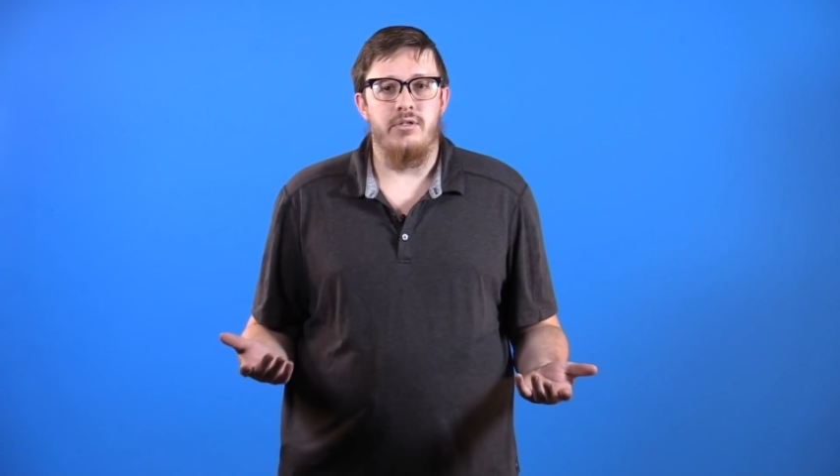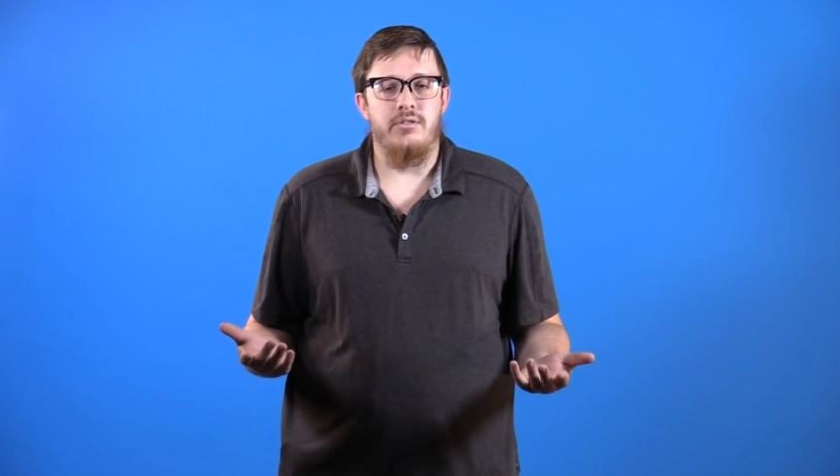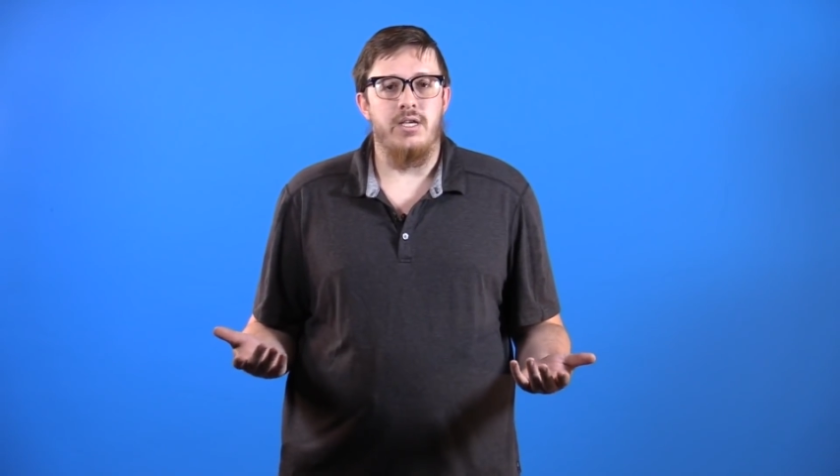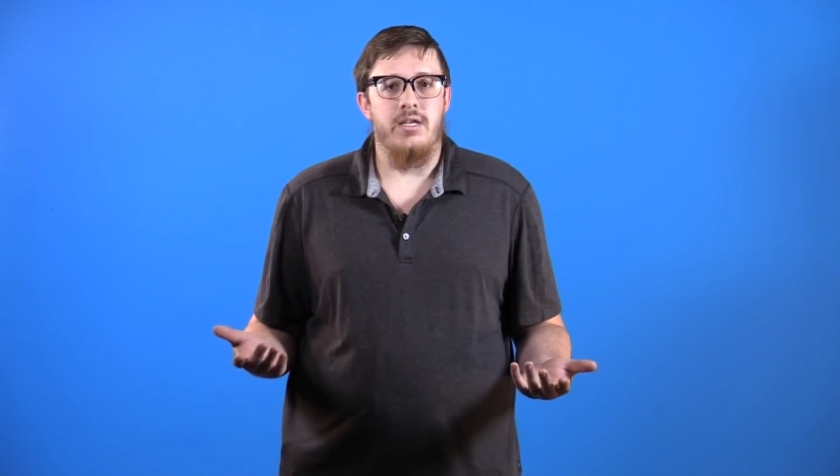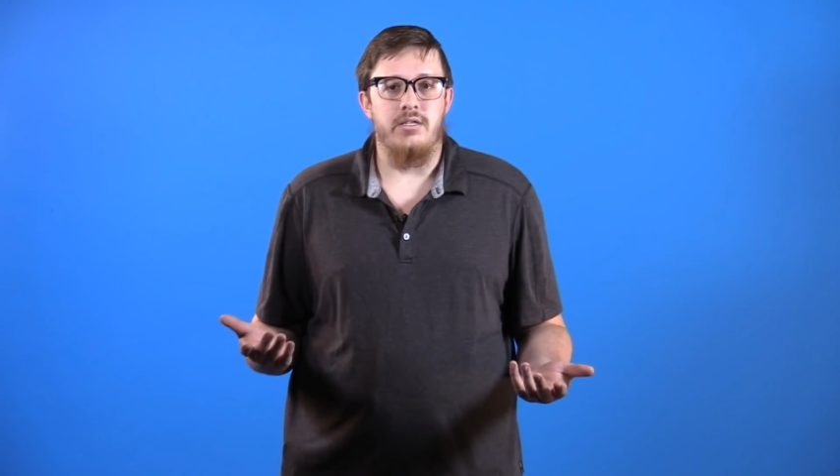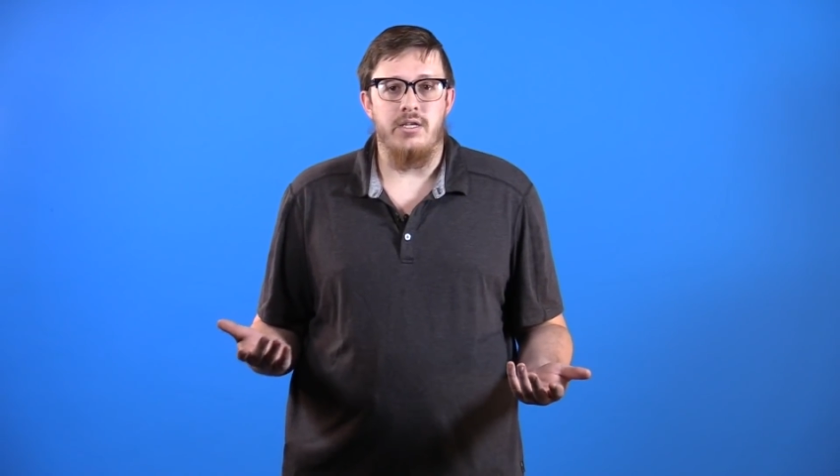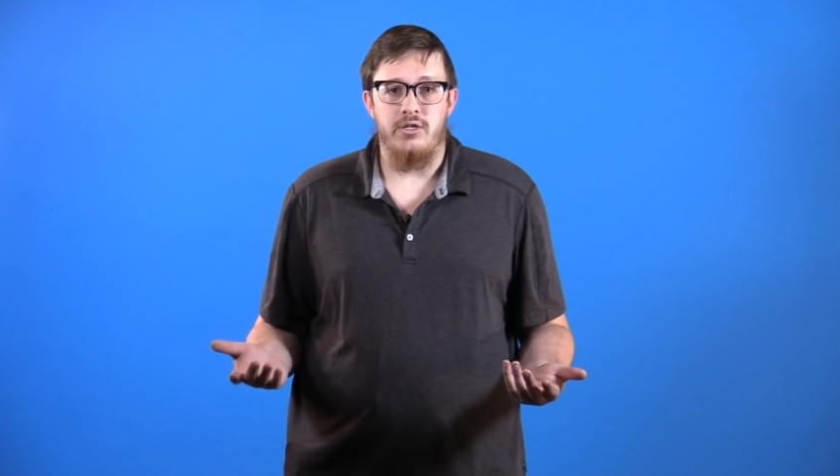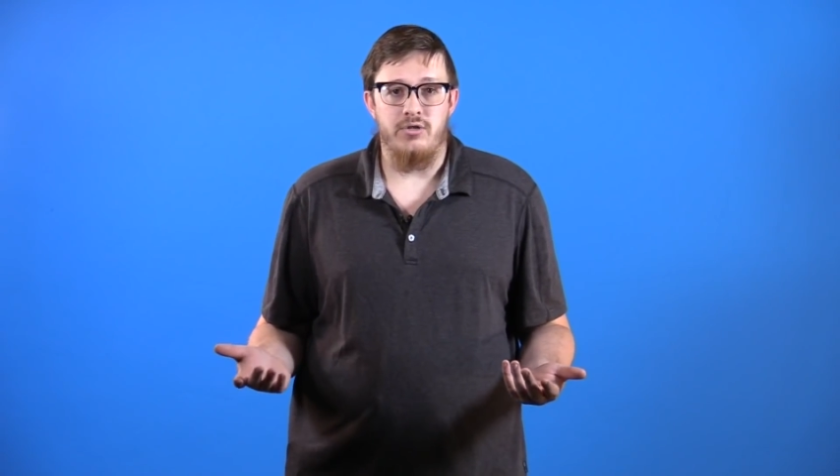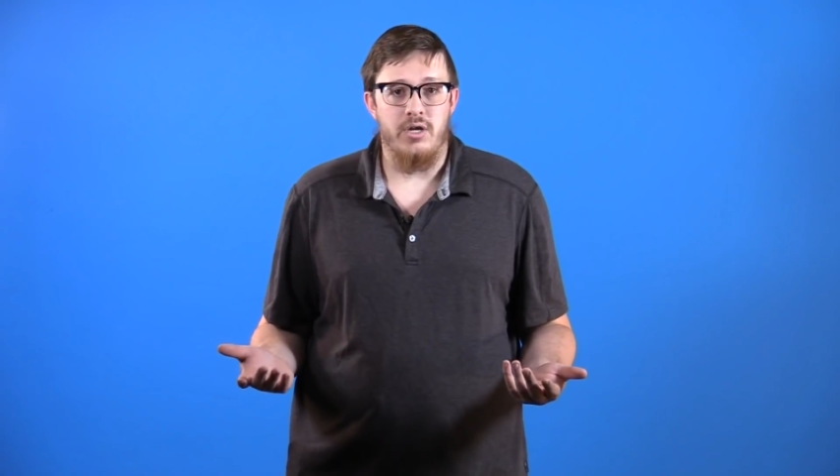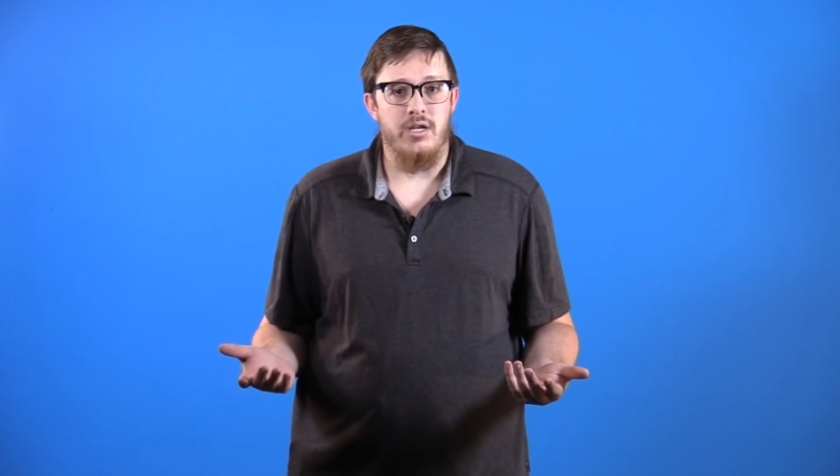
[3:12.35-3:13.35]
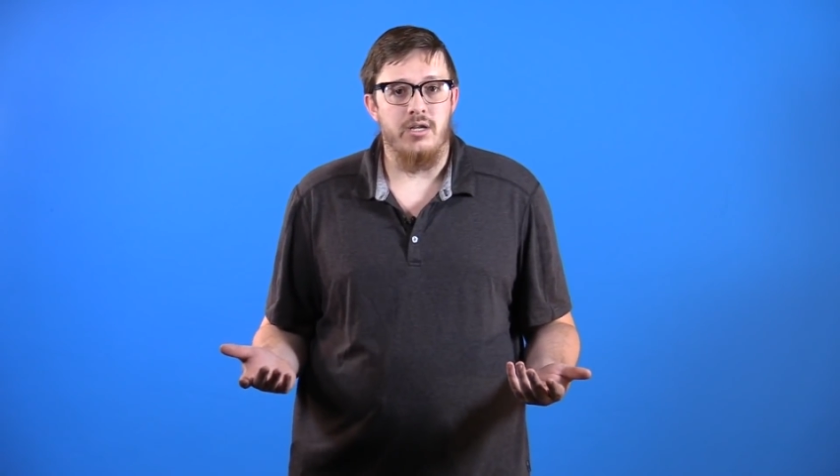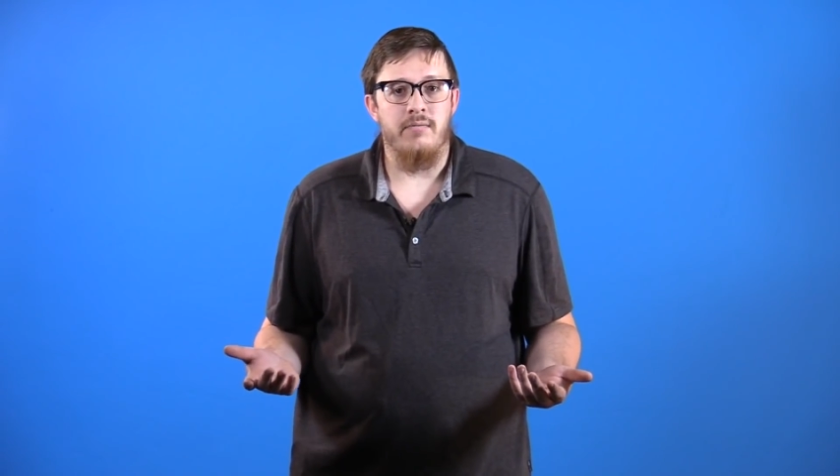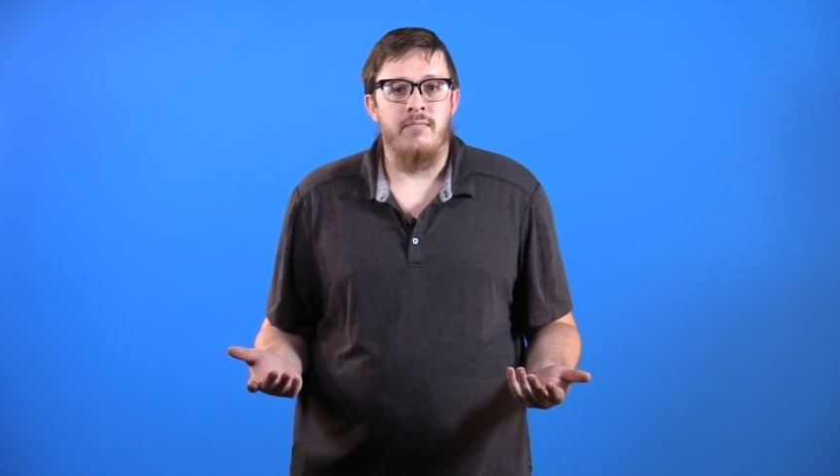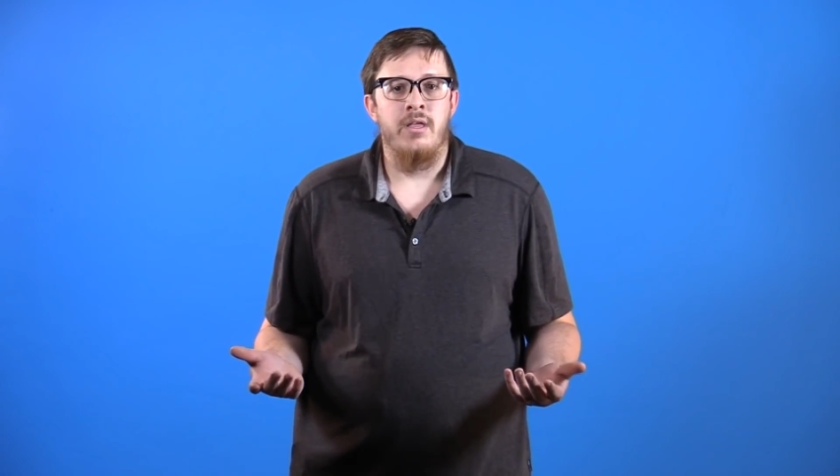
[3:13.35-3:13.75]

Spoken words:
in your day-to-day trading.